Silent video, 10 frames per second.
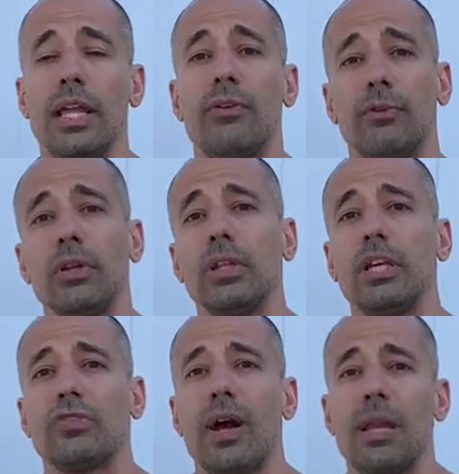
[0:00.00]

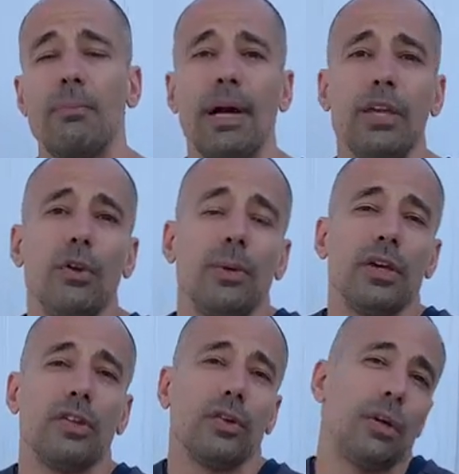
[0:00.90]
inadvertently try and bite you
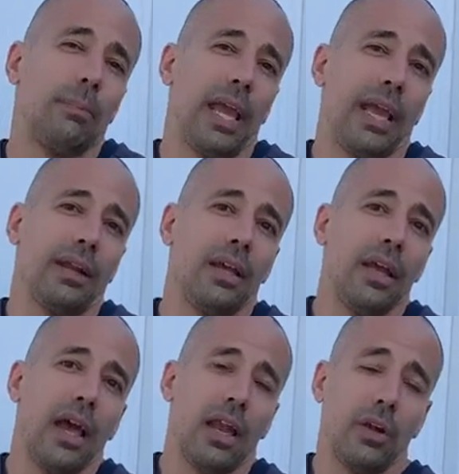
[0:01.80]
because they're in pain,
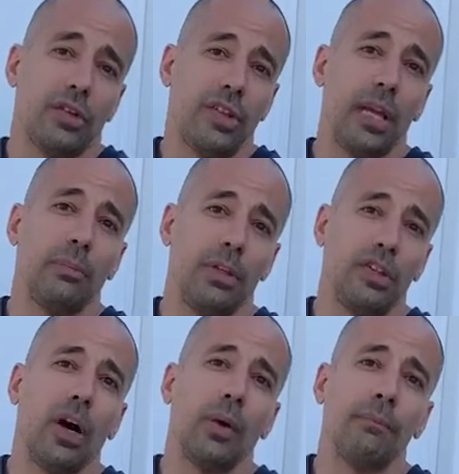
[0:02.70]
and understandably
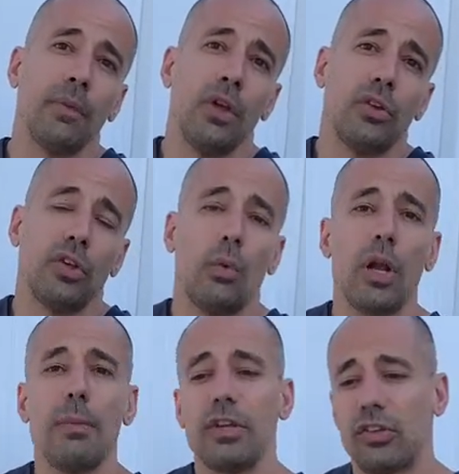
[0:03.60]
so. So you
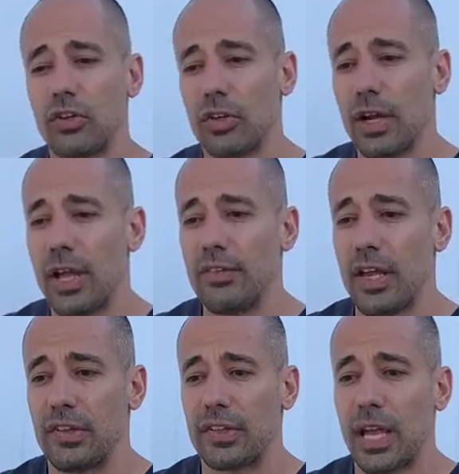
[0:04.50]
wanna make sure,
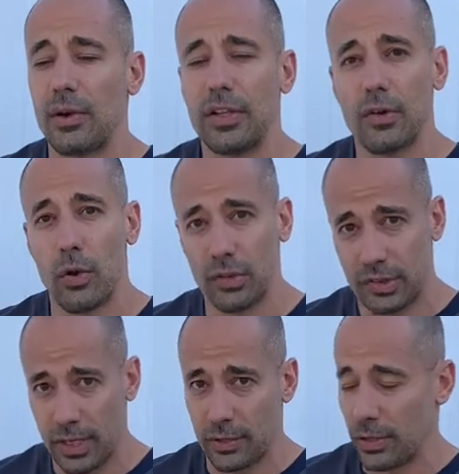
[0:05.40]
as scary as the whole
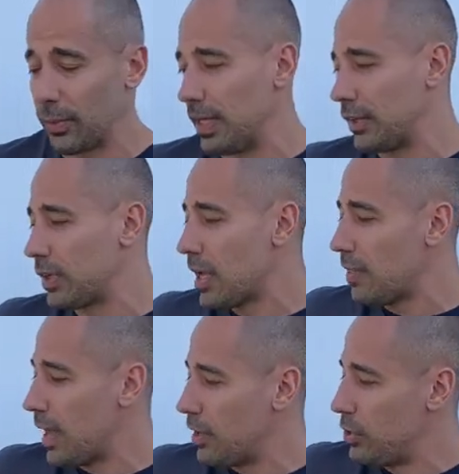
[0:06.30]
scenario is,
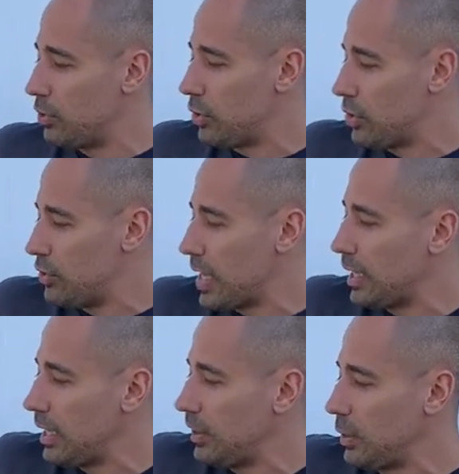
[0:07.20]
that you take
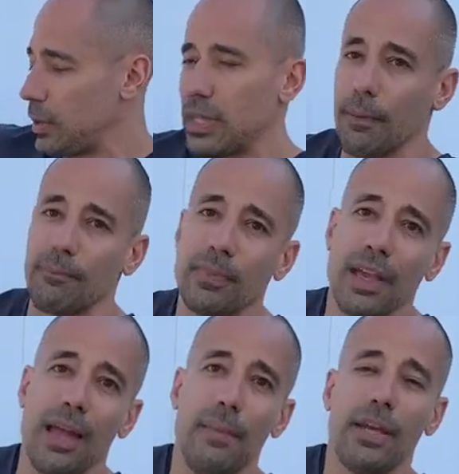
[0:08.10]
it easy with them,
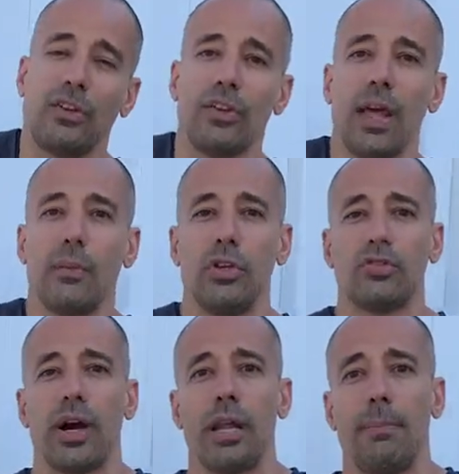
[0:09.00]
and make sure that when you
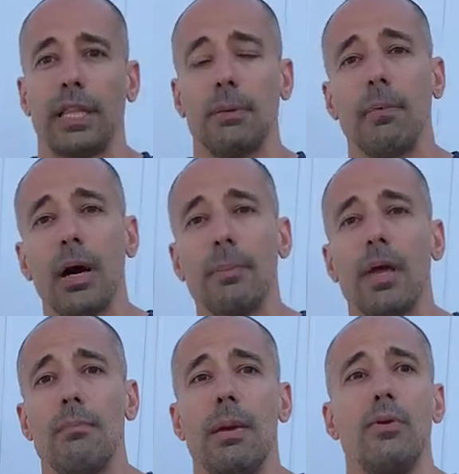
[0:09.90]
try to pick them up,
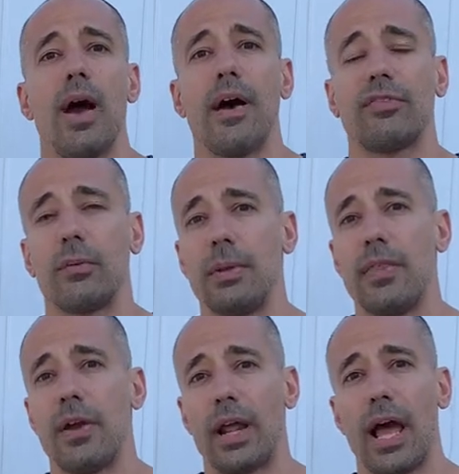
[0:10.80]
maybe you have somebody
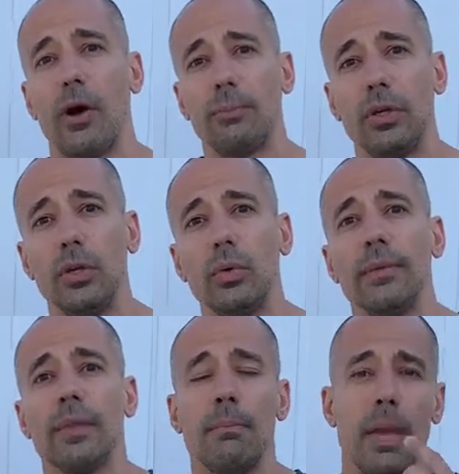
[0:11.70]
there to help you,
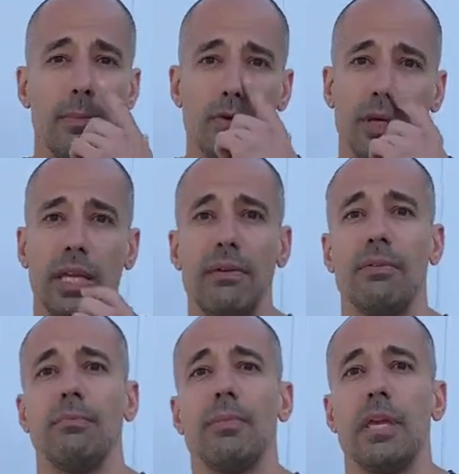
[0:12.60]
maybe you can even